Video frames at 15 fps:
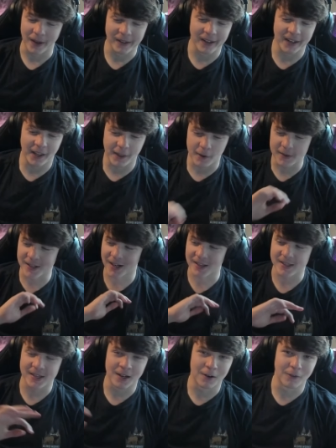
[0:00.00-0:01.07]
I like how there was not a
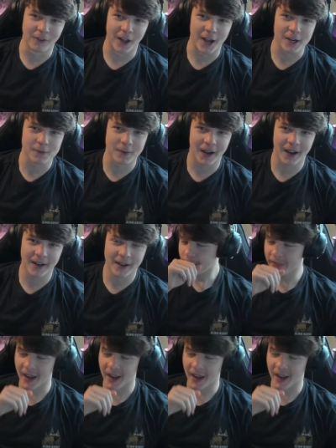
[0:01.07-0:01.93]
single flashback.